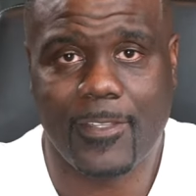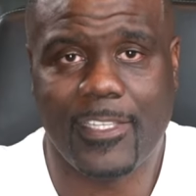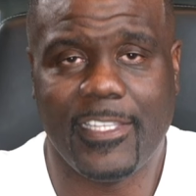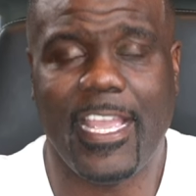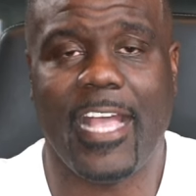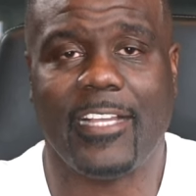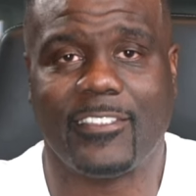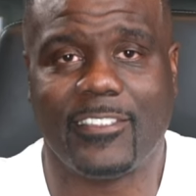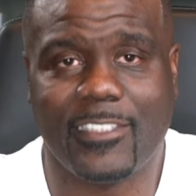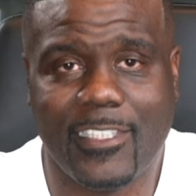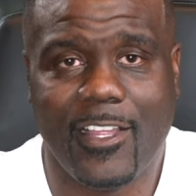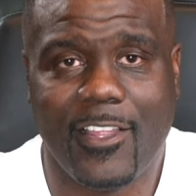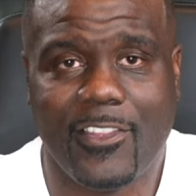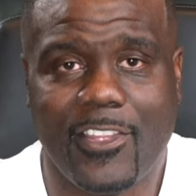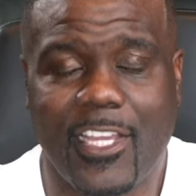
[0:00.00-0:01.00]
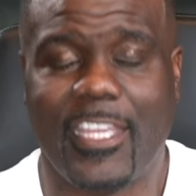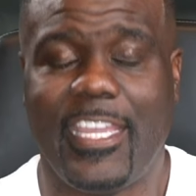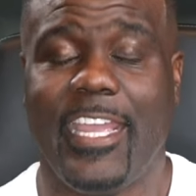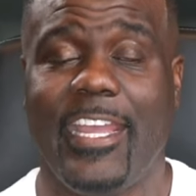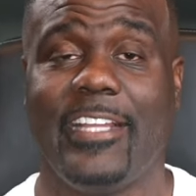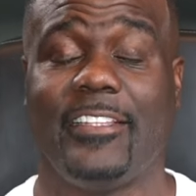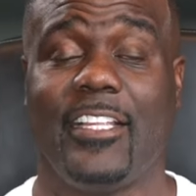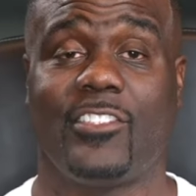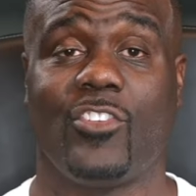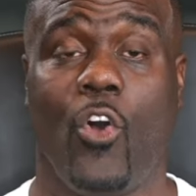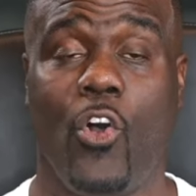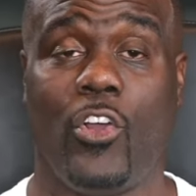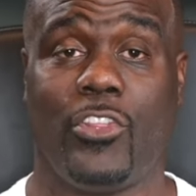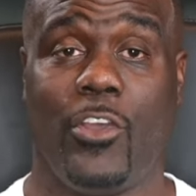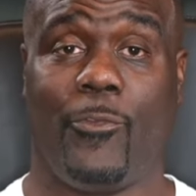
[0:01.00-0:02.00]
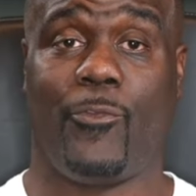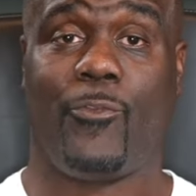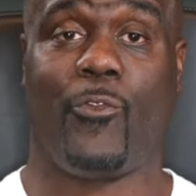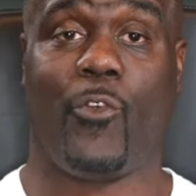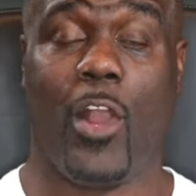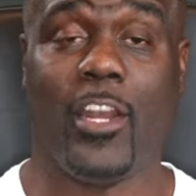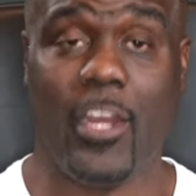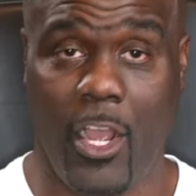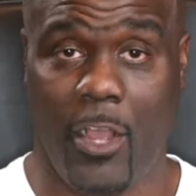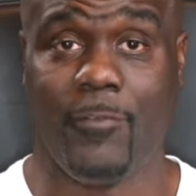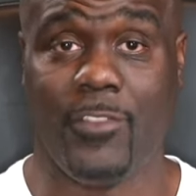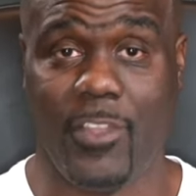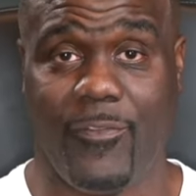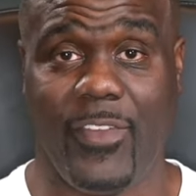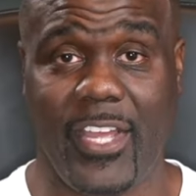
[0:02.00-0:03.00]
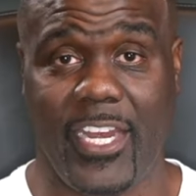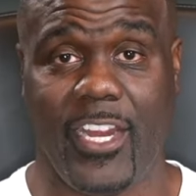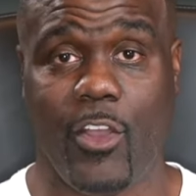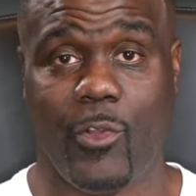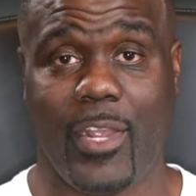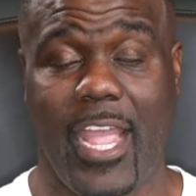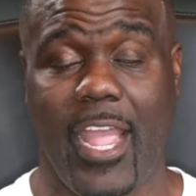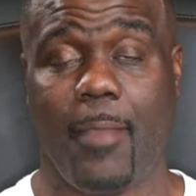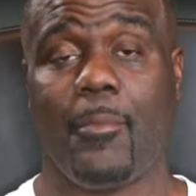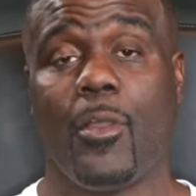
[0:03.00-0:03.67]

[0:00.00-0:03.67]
Yes, the kid that's on the front of the video game,